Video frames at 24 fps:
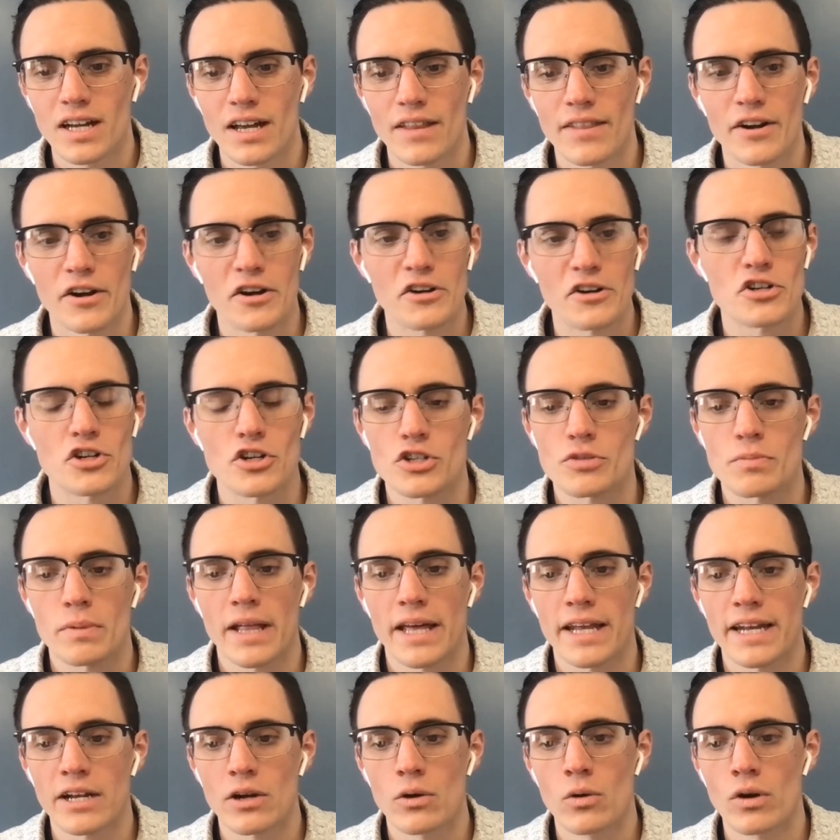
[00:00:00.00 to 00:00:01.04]
They're a church
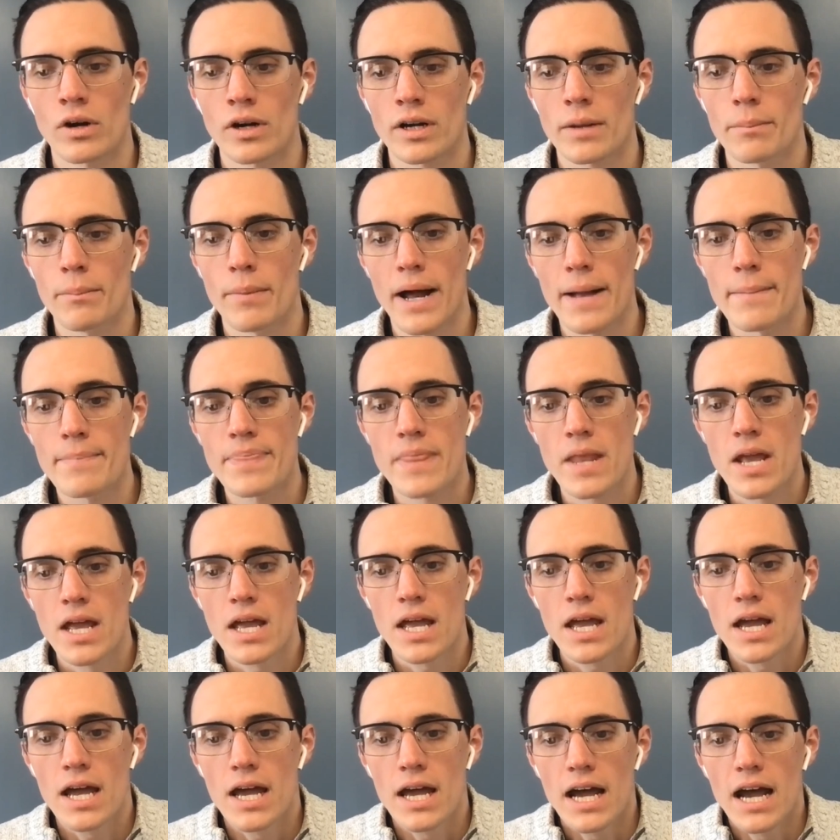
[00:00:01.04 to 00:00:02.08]
planning org, but
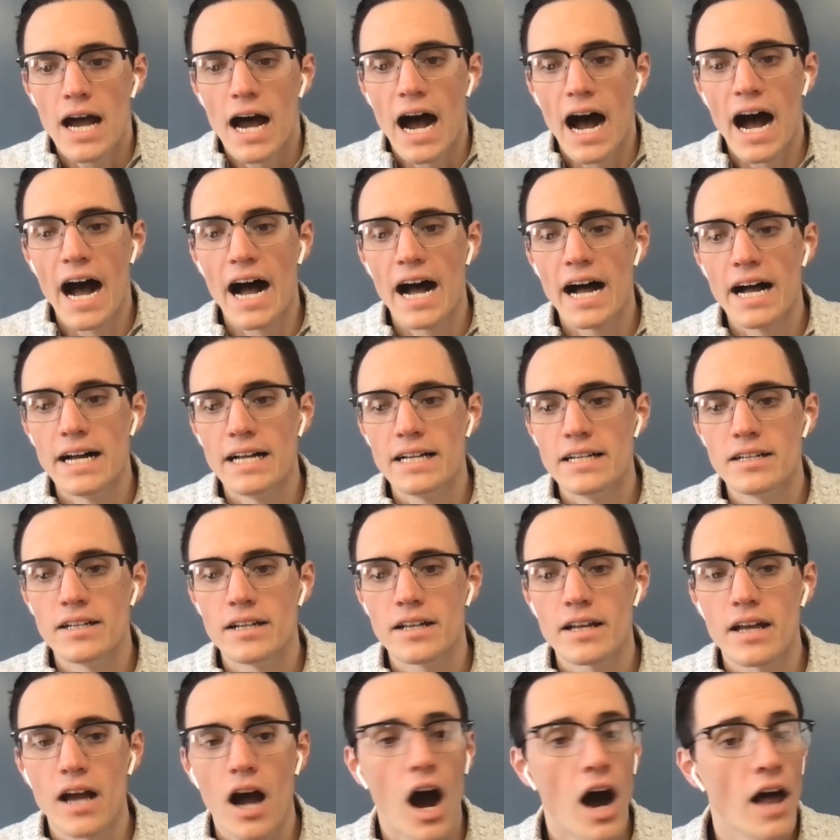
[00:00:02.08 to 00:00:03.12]

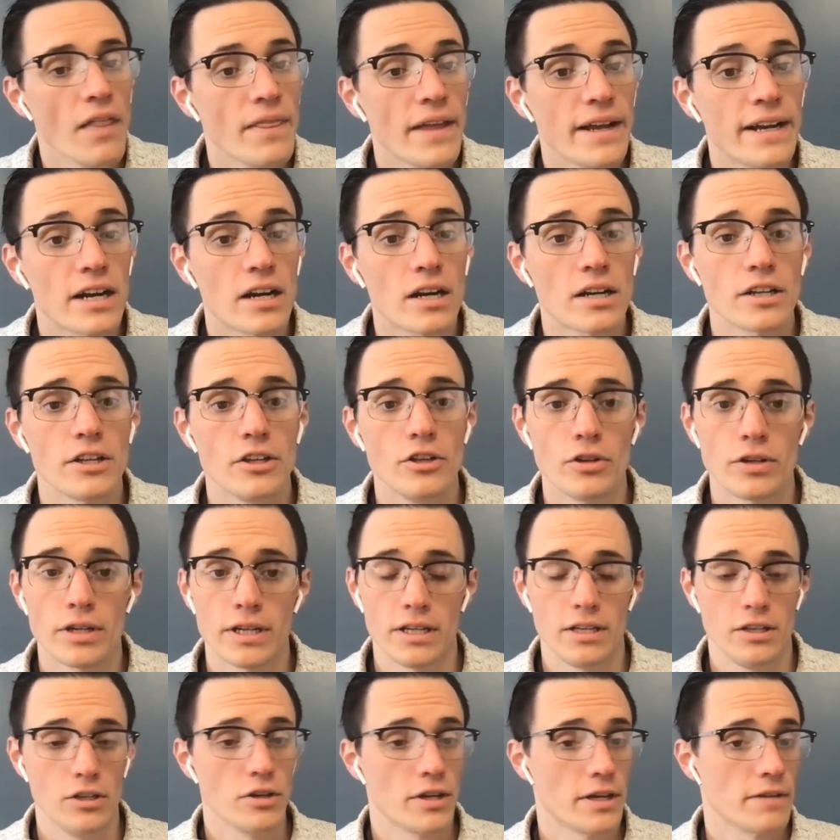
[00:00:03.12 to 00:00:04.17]
on there you
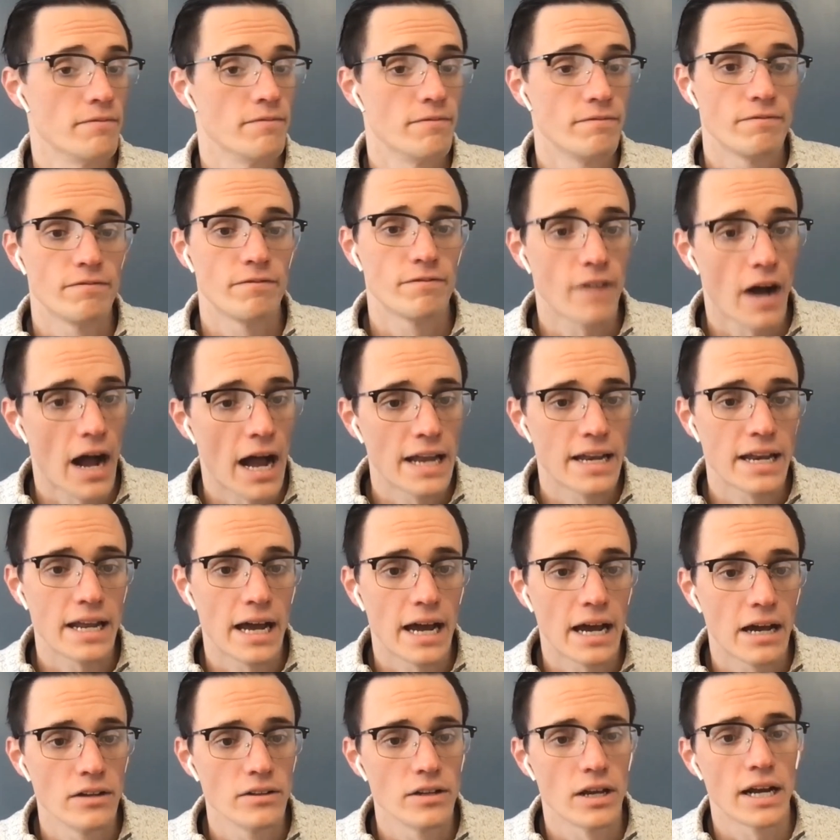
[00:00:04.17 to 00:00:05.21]
can find
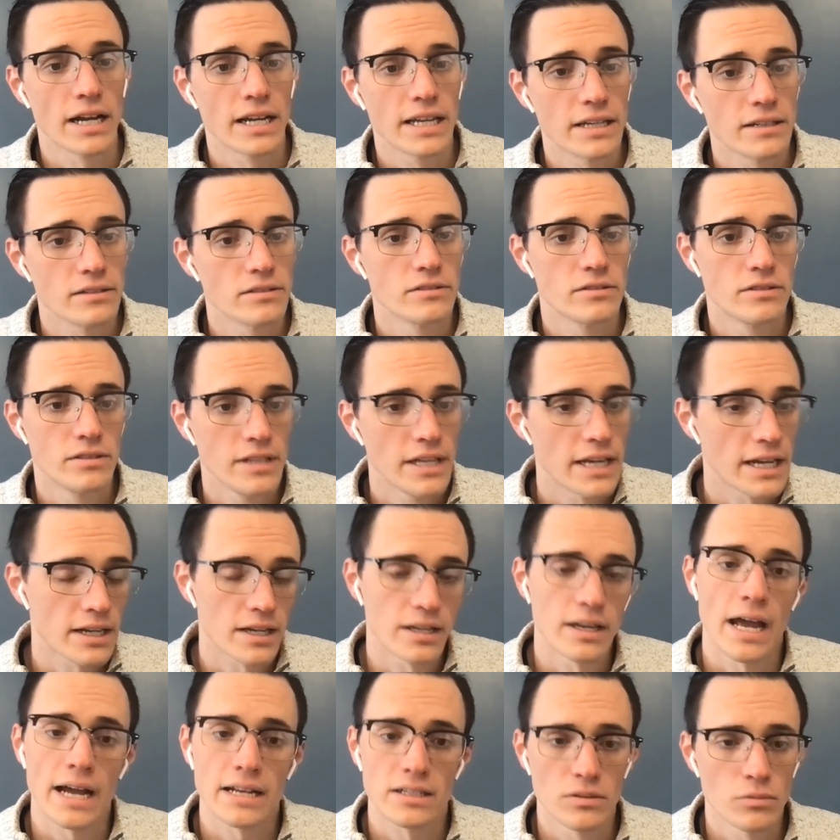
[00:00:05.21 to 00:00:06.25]
out, get
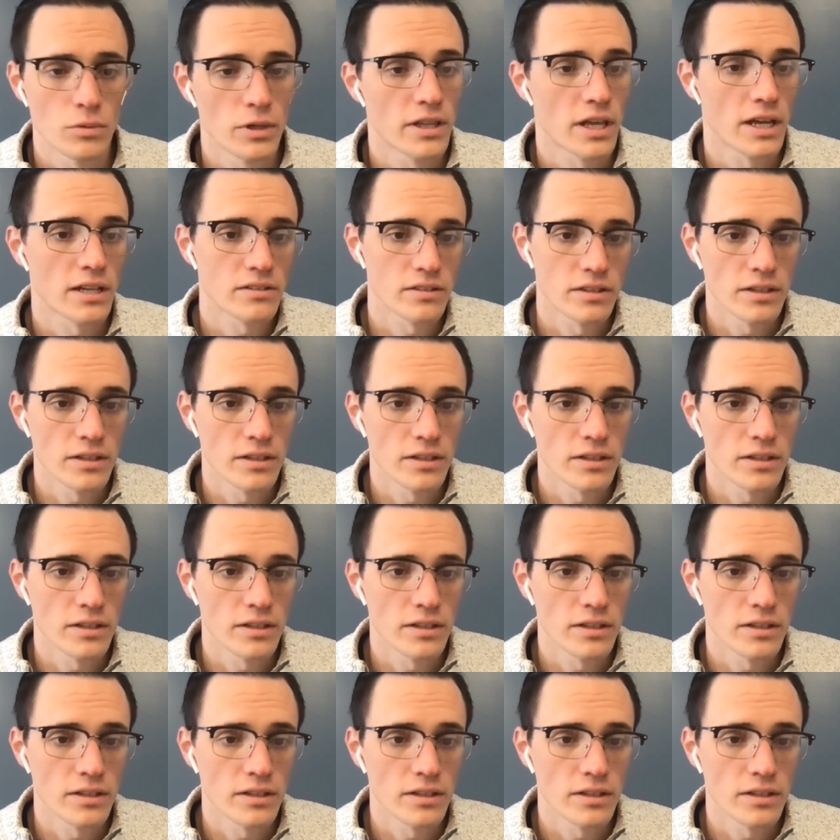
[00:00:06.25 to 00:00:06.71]
connected with us